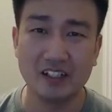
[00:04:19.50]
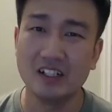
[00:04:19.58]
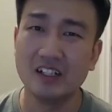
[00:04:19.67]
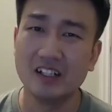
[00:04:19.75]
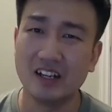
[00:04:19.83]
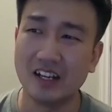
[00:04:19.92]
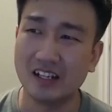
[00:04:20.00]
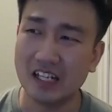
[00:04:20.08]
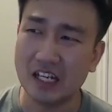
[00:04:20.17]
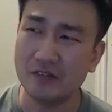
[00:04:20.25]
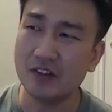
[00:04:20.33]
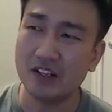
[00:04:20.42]
Like
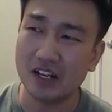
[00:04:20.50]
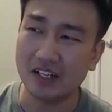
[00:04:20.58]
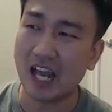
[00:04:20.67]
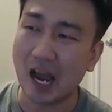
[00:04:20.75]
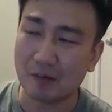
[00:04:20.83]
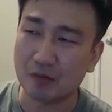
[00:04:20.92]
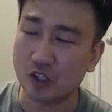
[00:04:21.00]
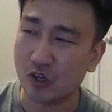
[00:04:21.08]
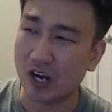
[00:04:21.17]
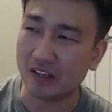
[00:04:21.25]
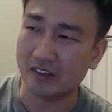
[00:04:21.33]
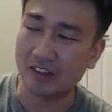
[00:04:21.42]
even like
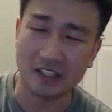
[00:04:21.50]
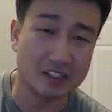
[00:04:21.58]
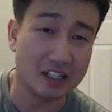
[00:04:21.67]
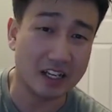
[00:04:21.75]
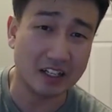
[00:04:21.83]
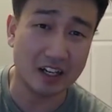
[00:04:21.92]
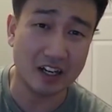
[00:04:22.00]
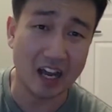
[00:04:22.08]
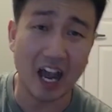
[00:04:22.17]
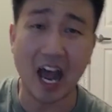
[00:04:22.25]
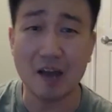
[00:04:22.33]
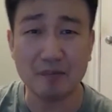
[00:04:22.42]
abstract things like
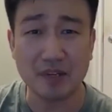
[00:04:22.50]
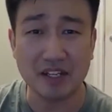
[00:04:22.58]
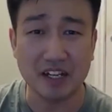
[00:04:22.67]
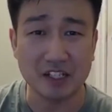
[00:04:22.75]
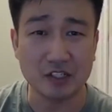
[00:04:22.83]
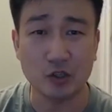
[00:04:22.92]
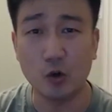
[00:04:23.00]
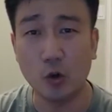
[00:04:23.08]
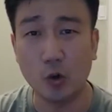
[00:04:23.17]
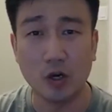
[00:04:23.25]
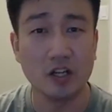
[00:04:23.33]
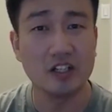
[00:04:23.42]
happiness
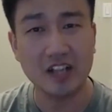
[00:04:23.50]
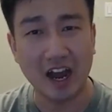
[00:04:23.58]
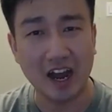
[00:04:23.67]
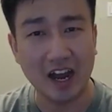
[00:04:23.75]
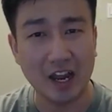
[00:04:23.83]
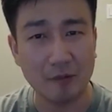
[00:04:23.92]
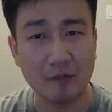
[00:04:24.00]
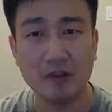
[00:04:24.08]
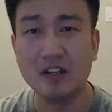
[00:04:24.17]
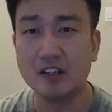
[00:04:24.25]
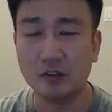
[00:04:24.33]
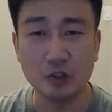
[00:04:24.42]
or time,
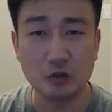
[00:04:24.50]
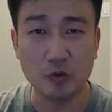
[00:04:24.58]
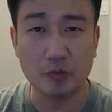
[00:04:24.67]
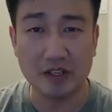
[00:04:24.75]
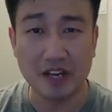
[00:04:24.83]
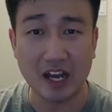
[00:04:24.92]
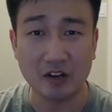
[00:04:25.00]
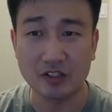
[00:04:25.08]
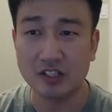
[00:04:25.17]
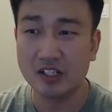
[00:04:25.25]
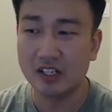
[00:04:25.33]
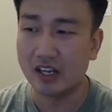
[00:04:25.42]
those would be nouns.
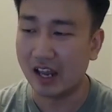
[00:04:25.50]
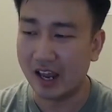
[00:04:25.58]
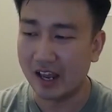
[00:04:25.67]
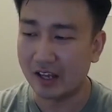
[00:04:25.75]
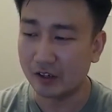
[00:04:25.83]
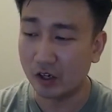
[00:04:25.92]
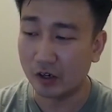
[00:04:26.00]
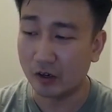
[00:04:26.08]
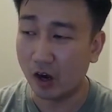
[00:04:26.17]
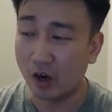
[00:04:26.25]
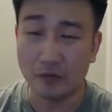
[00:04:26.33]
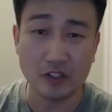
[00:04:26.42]
And
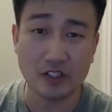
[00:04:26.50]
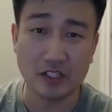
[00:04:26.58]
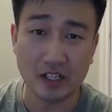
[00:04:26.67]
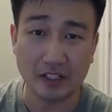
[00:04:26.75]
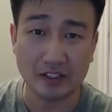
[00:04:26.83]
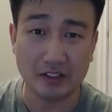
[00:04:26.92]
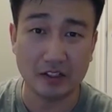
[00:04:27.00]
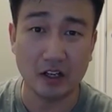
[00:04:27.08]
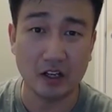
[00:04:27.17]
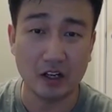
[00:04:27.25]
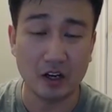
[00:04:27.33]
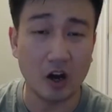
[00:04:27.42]
obviously like the
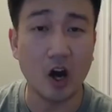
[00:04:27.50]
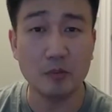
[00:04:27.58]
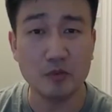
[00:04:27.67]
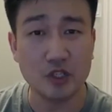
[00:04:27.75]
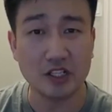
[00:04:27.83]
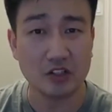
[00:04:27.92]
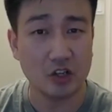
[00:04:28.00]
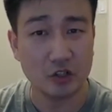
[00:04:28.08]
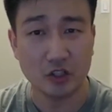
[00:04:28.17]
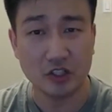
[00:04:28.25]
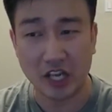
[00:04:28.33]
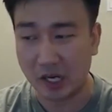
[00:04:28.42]
objects on
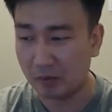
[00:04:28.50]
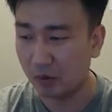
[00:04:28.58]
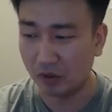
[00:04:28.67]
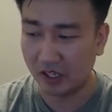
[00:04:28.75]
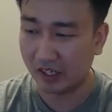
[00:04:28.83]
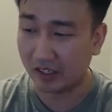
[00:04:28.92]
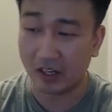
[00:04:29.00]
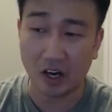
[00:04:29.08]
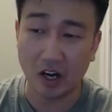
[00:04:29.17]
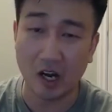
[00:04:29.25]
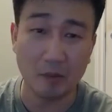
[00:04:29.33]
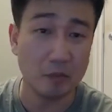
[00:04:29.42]
your table like
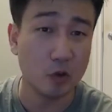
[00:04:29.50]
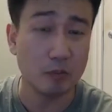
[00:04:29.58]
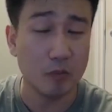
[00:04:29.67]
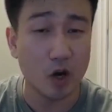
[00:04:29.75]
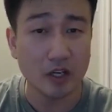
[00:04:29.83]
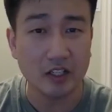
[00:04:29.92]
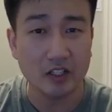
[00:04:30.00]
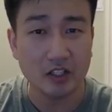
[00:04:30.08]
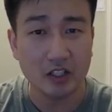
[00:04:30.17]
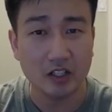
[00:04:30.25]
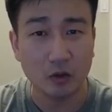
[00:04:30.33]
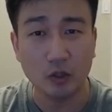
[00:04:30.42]
cup or
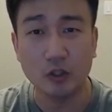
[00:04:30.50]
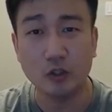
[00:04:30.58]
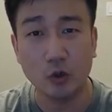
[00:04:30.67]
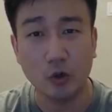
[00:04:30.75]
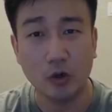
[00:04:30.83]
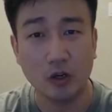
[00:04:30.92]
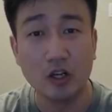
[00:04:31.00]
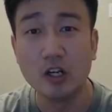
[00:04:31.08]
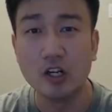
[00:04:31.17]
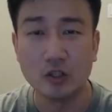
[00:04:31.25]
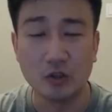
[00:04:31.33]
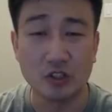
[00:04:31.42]
monitor or door,
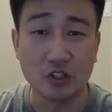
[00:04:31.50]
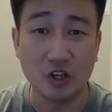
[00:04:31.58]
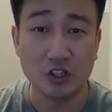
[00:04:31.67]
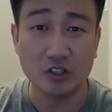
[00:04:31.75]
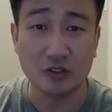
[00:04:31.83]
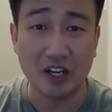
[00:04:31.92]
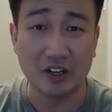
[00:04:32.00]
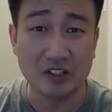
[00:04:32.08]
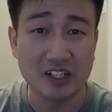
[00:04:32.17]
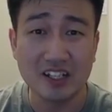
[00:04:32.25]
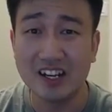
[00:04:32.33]
those are also nouns.